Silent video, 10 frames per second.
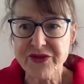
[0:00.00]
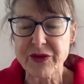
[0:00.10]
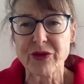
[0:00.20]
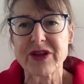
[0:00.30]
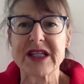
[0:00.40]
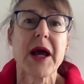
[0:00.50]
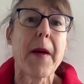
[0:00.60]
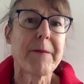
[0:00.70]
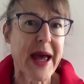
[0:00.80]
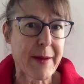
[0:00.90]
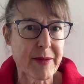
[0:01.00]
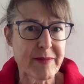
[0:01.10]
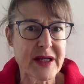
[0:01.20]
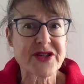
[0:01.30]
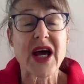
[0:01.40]
of different things:
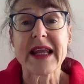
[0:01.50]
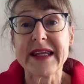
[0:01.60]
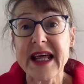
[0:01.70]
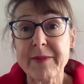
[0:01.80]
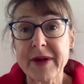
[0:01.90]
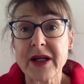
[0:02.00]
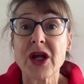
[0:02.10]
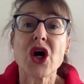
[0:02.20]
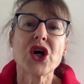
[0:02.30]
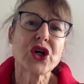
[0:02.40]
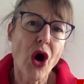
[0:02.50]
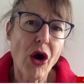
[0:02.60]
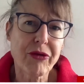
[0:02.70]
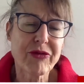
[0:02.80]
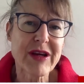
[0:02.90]
peppermint, lemon,
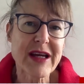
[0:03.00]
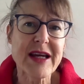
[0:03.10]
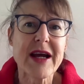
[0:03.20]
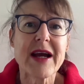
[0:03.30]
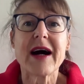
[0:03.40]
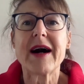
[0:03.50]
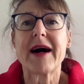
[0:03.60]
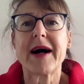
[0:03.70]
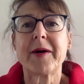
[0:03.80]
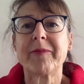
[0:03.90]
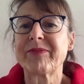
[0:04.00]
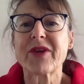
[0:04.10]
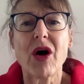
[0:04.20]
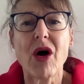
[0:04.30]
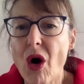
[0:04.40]
coffee,
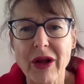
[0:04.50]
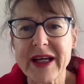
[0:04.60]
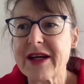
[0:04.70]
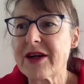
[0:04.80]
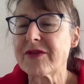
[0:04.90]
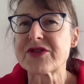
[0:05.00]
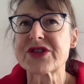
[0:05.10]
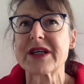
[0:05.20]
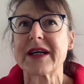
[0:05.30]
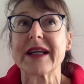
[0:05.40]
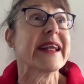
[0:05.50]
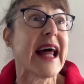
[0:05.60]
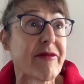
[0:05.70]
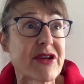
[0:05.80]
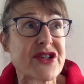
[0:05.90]
olives,
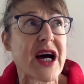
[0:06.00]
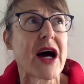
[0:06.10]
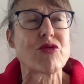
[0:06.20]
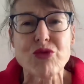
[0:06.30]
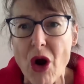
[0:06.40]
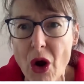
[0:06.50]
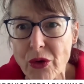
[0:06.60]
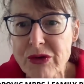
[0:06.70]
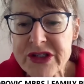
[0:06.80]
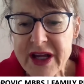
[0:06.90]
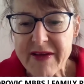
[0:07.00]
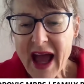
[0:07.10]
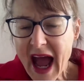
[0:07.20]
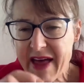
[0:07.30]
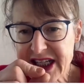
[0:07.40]
lavender, rose,
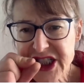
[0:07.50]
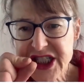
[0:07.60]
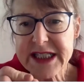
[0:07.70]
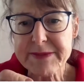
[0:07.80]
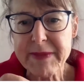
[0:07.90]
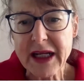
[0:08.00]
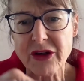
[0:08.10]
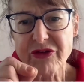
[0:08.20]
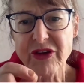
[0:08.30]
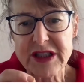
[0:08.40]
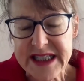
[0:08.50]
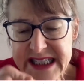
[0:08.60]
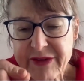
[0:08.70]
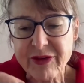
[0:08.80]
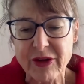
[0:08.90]
and they just
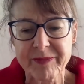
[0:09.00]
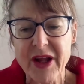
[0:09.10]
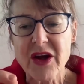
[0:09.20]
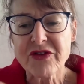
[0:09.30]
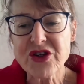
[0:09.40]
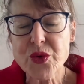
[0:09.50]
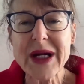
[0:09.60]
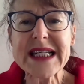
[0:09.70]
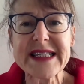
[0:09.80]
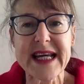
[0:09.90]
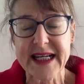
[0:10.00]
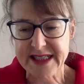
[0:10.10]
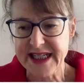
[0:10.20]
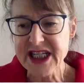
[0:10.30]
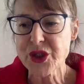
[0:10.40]
sniff it for 20
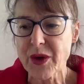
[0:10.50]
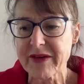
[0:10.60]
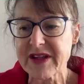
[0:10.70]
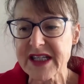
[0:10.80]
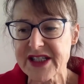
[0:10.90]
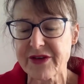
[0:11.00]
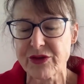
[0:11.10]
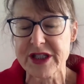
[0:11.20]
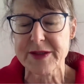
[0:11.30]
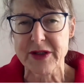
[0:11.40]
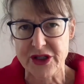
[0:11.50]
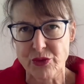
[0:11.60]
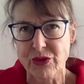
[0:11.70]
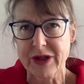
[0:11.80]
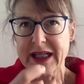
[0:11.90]
seconds, each one of these different smells,
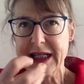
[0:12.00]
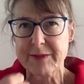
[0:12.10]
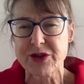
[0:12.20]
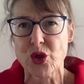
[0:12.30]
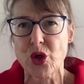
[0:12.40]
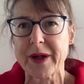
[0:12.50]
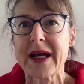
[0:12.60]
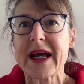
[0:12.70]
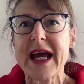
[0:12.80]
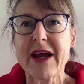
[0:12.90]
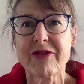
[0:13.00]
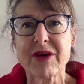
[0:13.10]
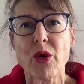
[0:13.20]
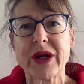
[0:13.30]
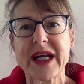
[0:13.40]
and really absorb it every
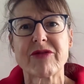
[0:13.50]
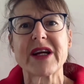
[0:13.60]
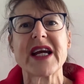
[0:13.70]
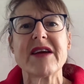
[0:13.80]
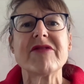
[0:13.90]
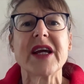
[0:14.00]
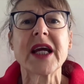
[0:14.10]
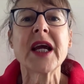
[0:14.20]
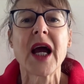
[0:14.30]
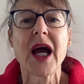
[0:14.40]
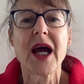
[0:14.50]
morning, every evening,